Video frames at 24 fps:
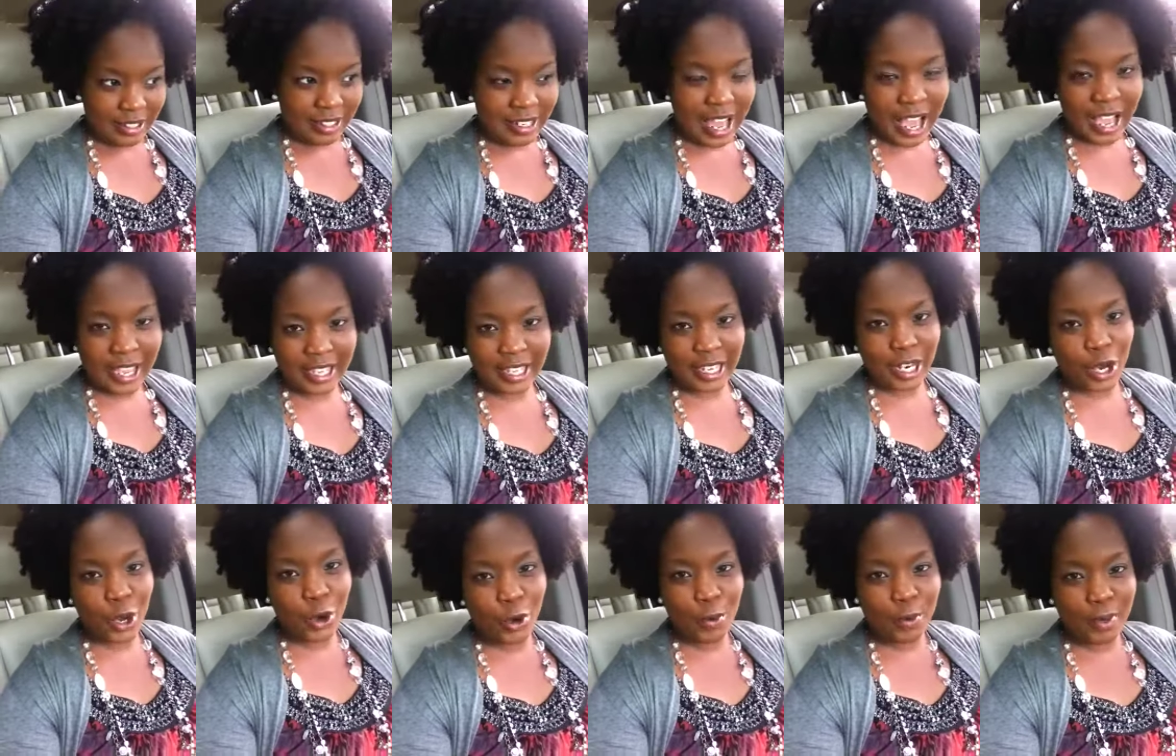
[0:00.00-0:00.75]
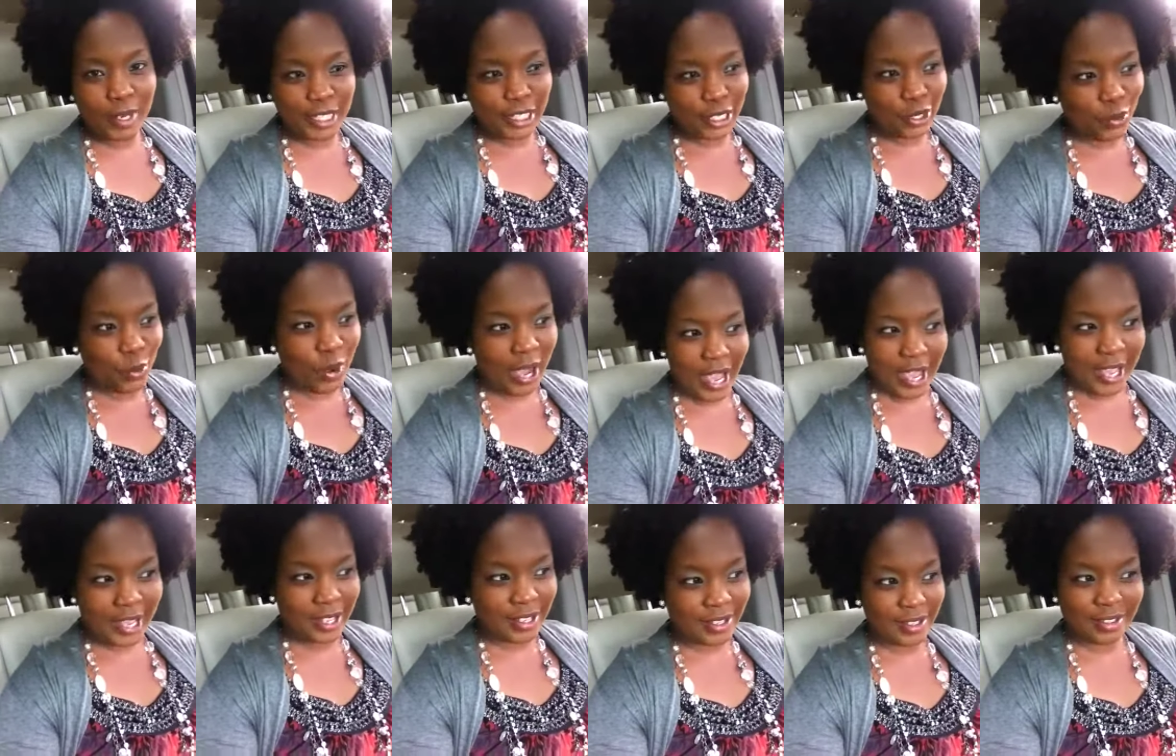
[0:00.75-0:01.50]
not get a whole bunch of
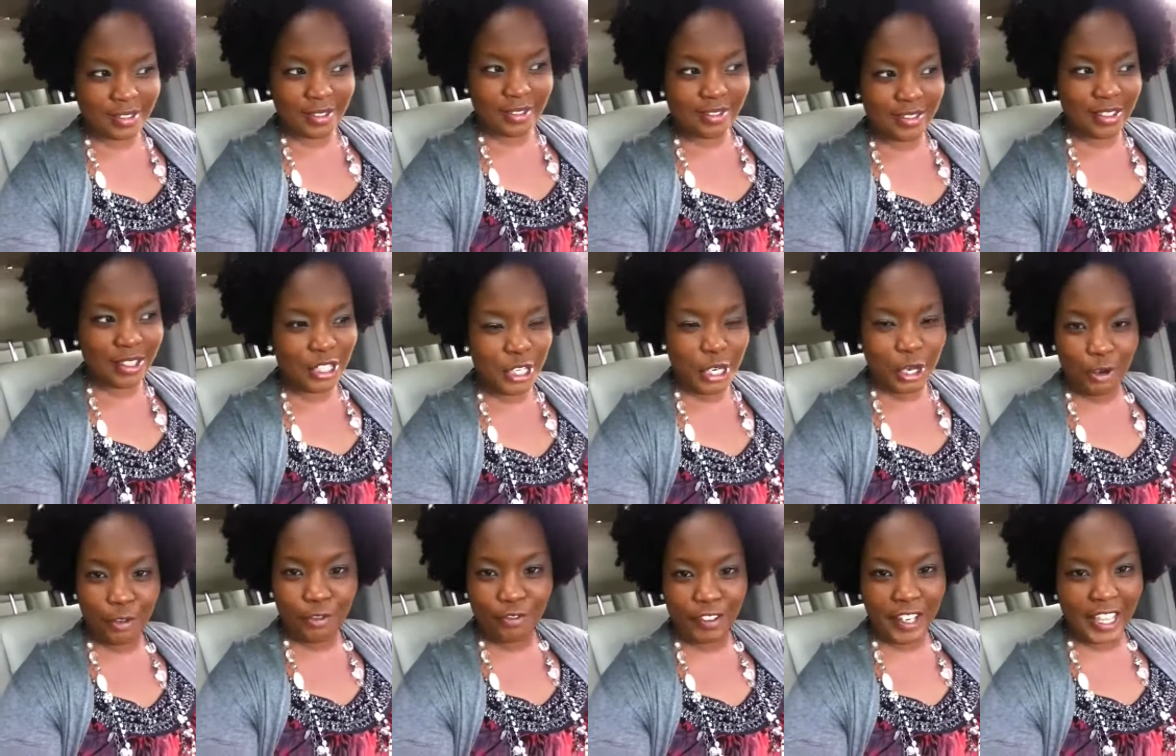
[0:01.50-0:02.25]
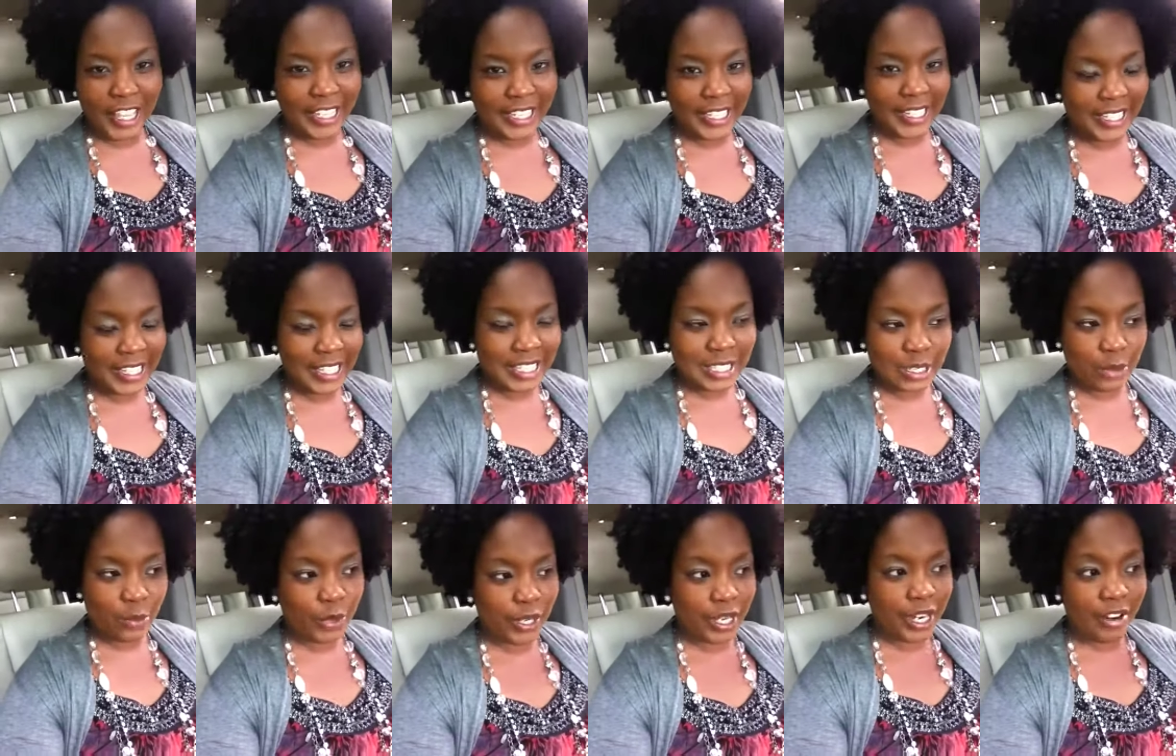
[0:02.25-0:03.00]
white, you know, flakiness
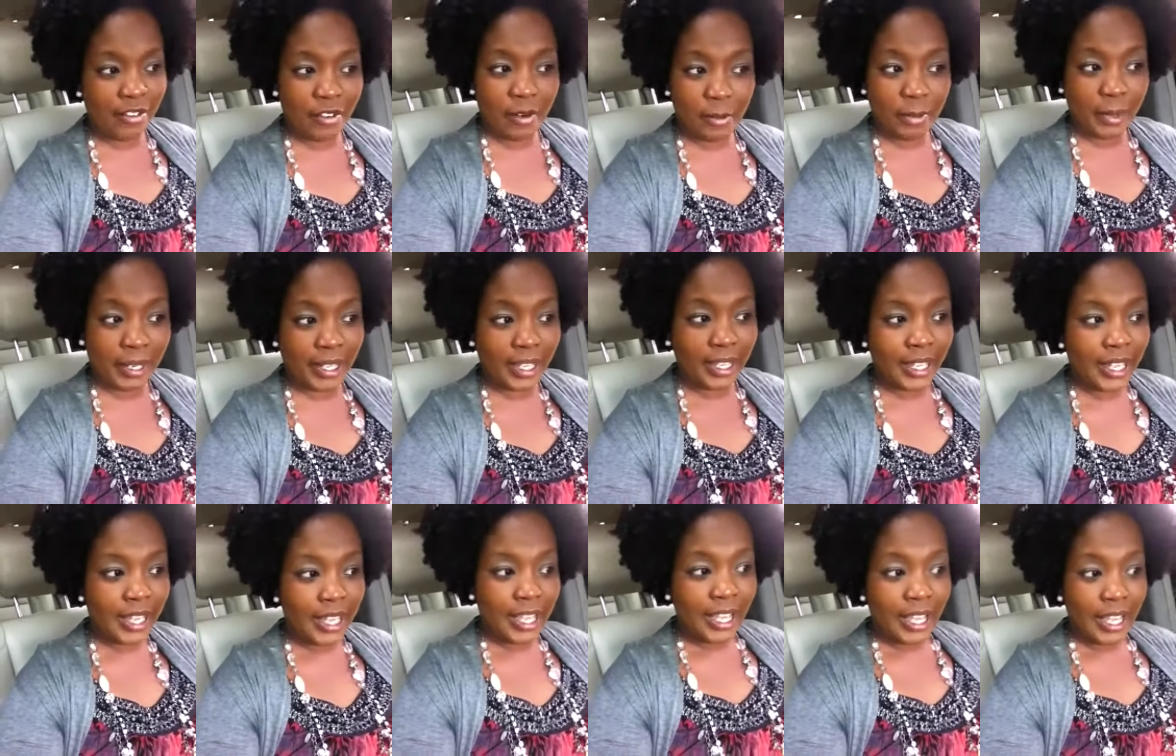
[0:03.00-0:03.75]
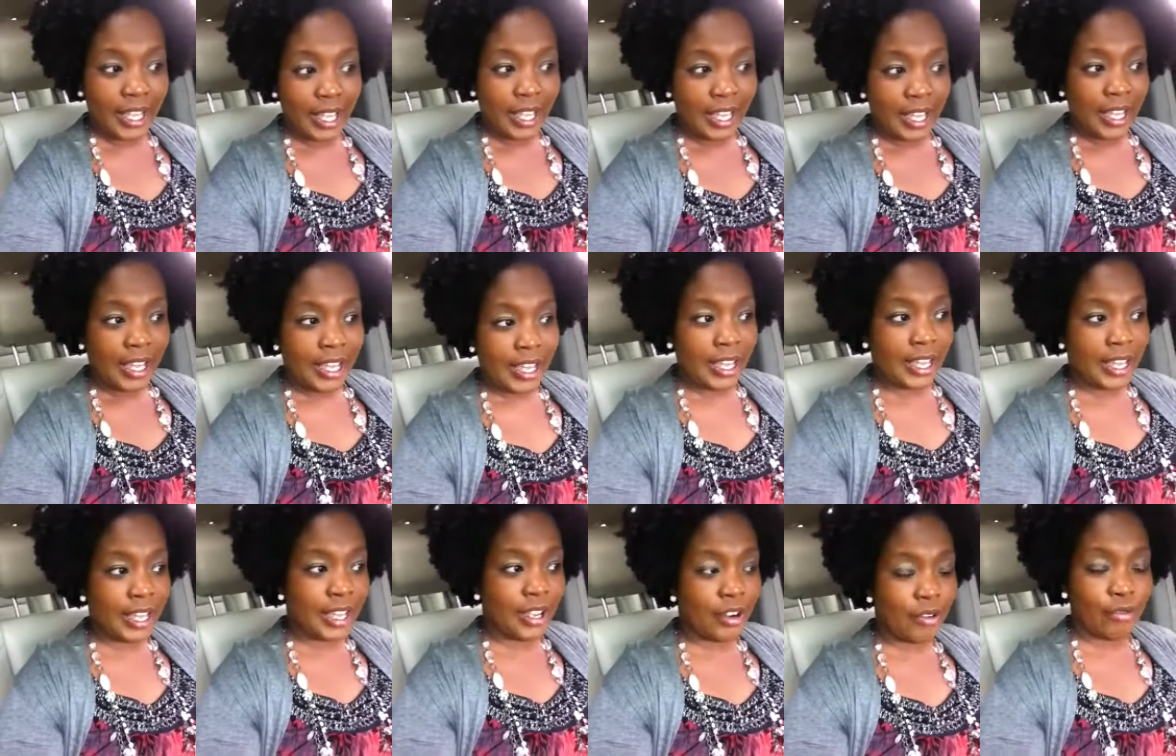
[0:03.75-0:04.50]
or whatever, but
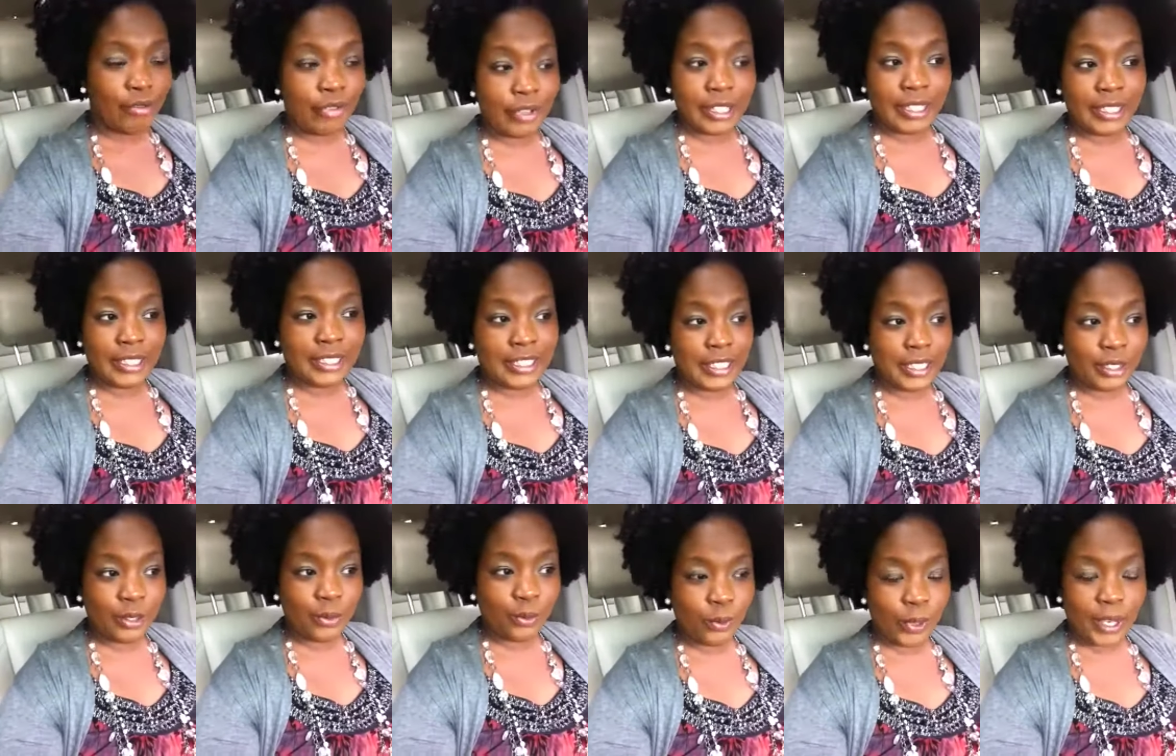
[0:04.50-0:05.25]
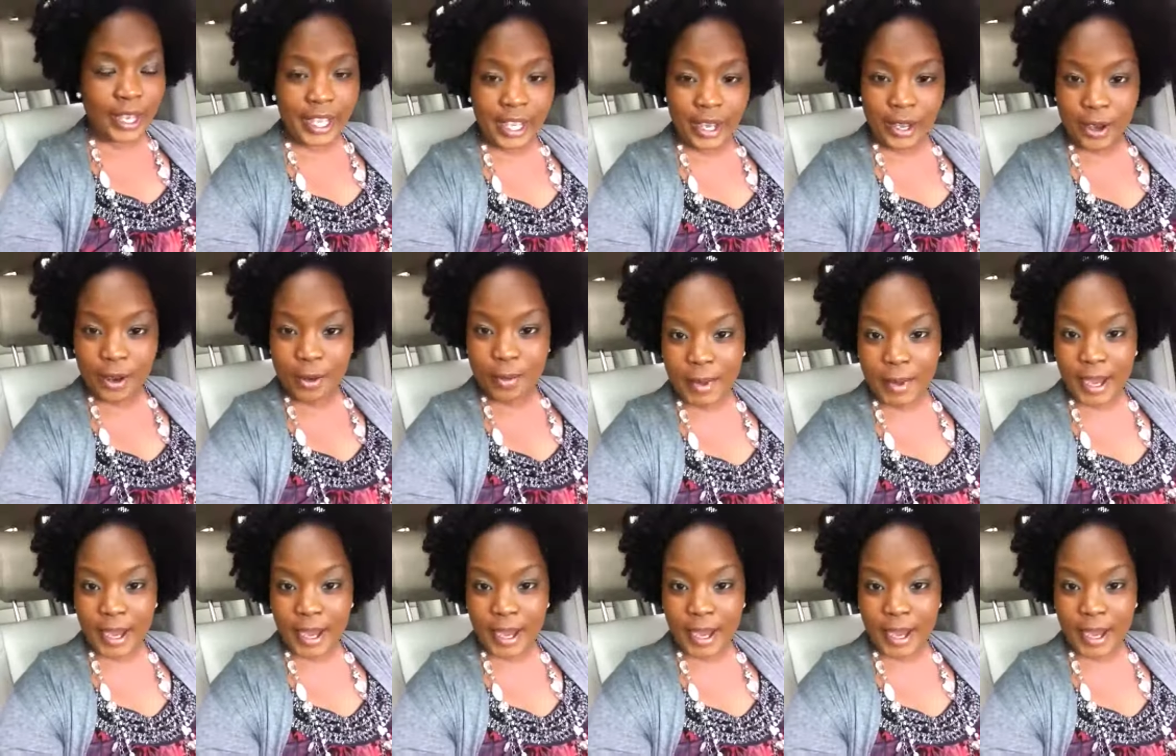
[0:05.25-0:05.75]
it really did well.